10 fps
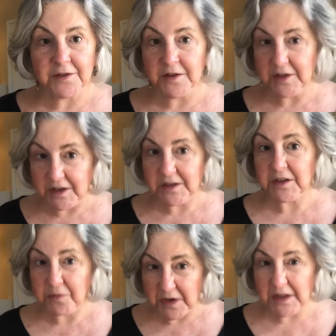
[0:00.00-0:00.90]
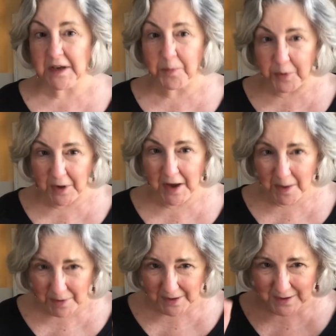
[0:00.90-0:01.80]
that this is really a
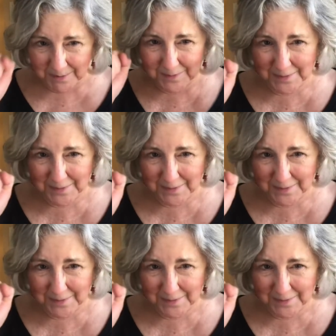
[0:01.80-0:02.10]
problem.